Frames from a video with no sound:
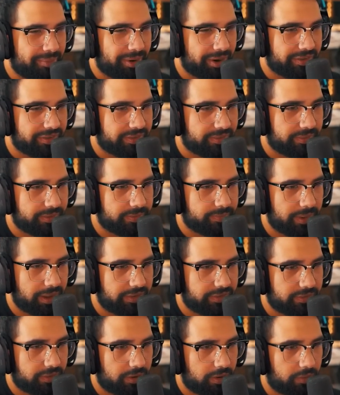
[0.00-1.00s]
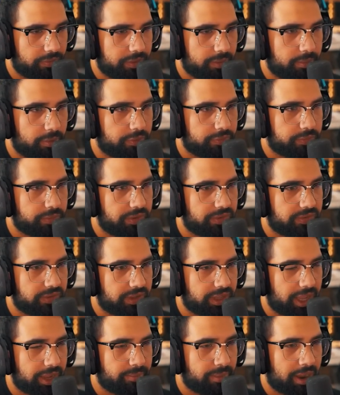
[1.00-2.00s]
Press space to load the most recent
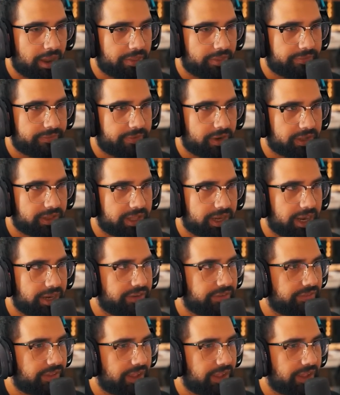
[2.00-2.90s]
game. How the fuck did I just